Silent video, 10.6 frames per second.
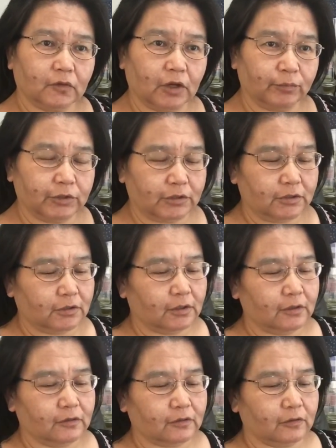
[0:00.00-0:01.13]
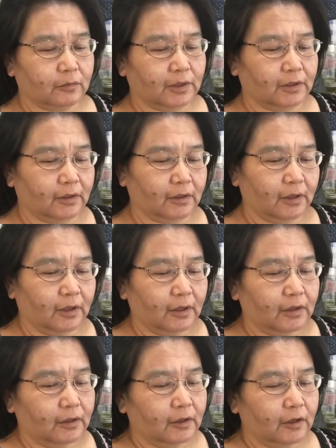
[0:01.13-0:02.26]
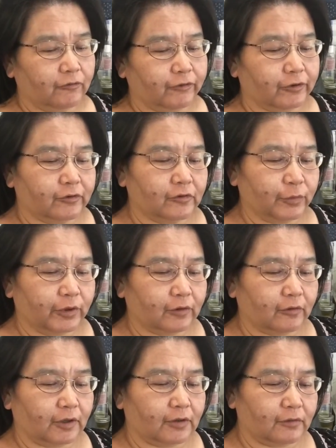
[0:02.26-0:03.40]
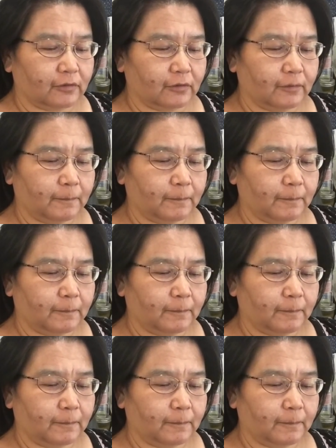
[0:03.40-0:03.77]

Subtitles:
Update you guys on my fox progress.